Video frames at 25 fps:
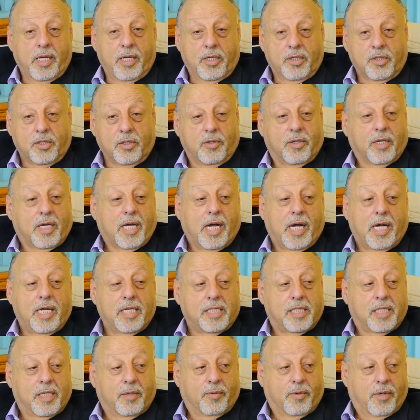So the
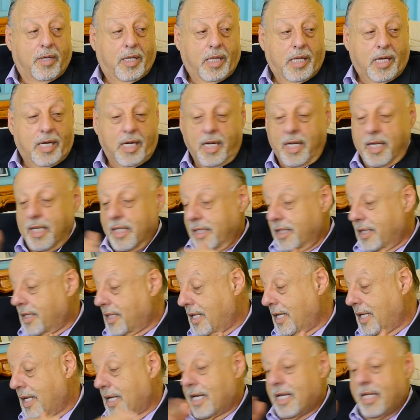guys that were lying,
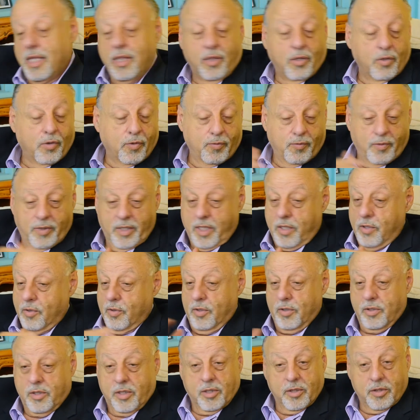they had no
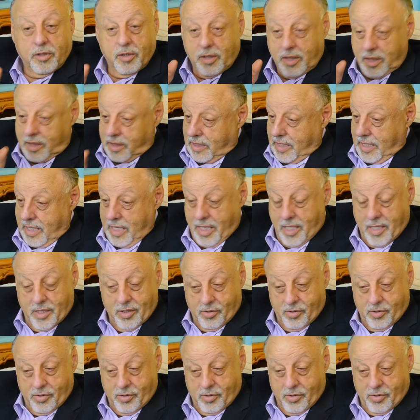recourse because you could say, "Hey,